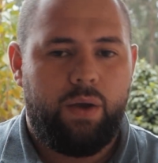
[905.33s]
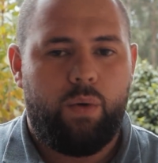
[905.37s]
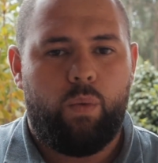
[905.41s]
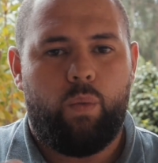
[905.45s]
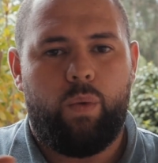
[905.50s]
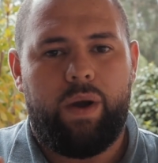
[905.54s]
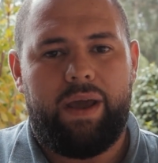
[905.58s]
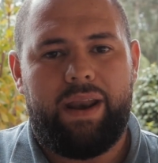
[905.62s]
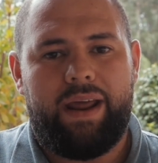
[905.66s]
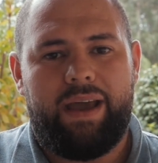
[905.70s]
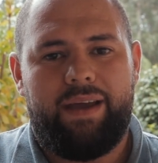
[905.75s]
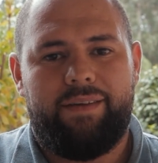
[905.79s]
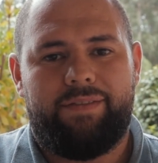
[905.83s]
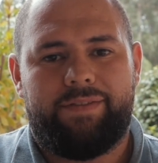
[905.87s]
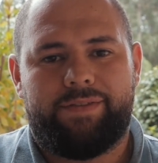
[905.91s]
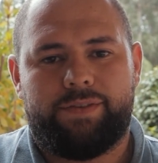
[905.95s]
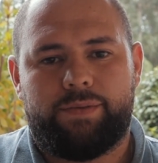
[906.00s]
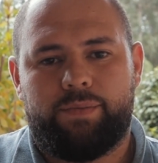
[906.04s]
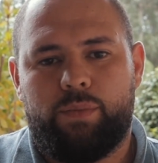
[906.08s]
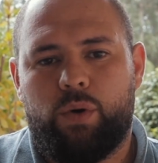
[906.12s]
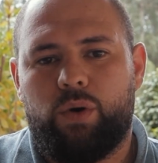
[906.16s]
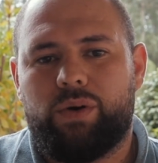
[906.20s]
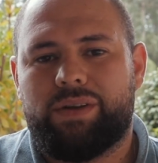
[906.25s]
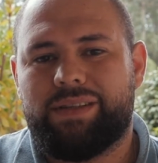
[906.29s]
When I've
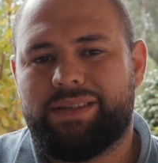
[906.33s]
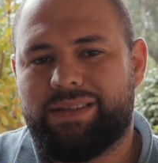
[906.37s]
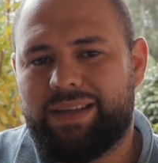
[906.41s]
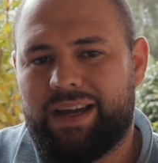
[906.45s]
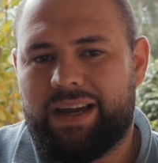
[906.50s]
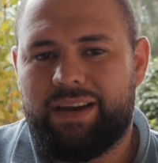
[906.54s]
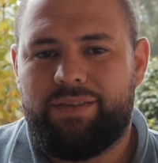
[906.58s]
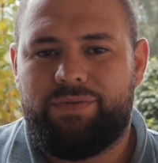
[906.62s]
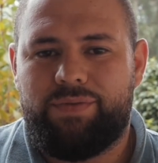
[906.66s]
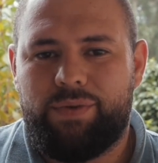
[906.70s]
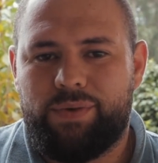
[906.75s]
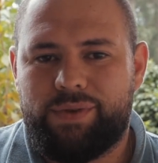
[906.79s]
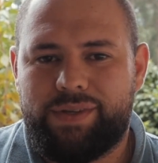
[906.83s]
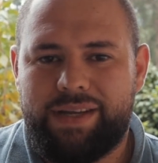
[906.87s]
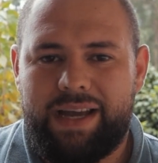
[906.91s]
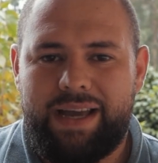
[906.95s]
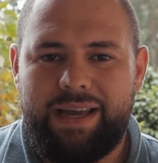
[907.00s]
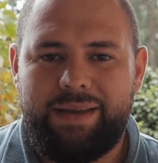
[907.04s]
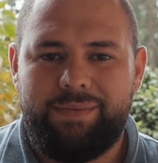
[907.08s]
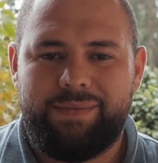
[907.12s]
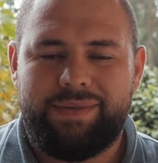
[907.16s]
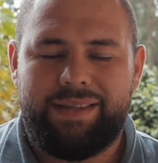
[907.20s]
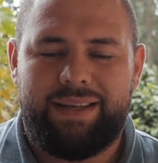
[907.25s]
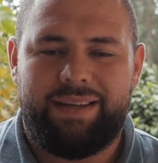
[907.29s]
smoked the cigar a few
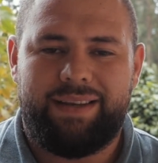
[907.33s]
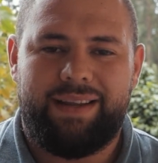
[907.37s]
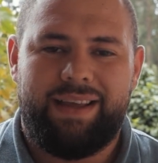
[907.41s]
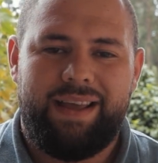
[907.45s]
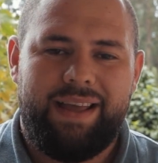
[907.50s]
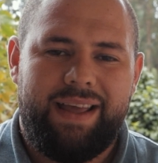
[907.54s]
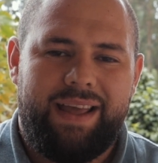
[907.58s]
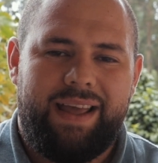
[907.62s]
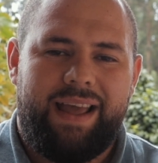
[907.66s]
times, then